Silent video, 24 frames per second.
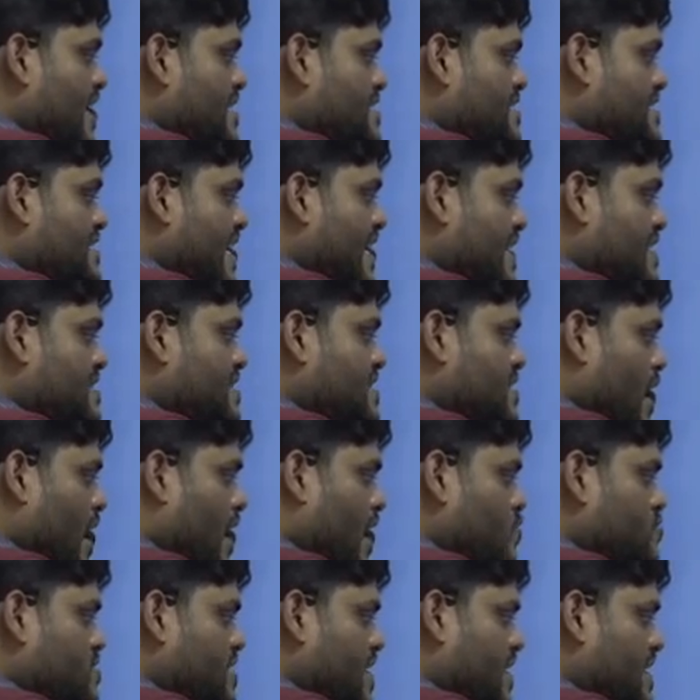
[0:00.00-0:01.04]

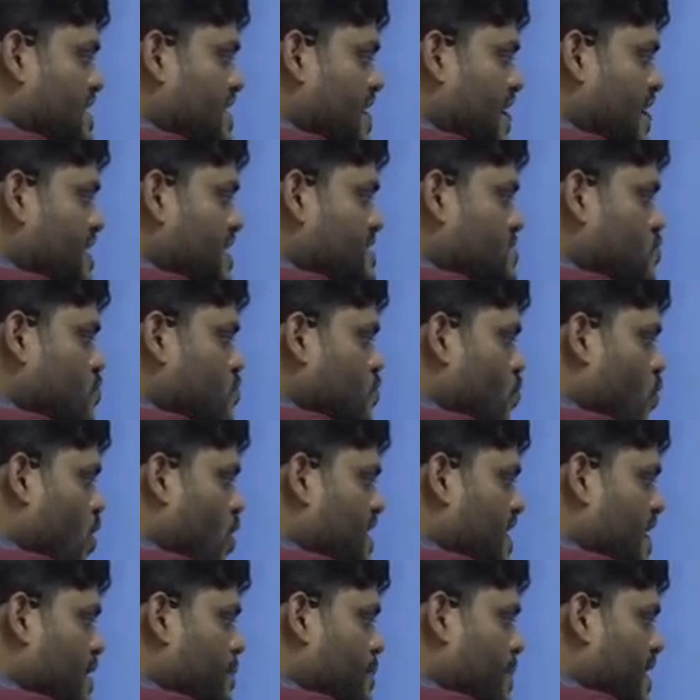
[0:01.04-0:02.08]
10,000 is what
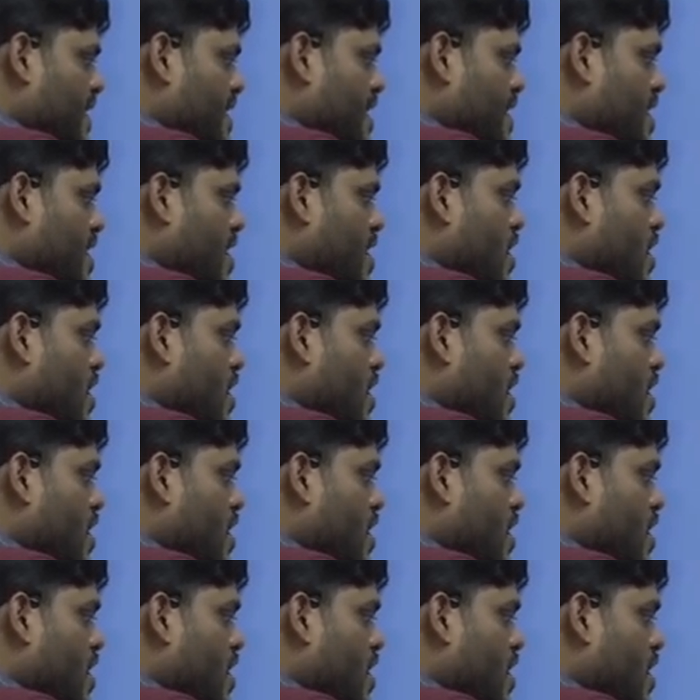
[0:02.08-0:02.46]
happened?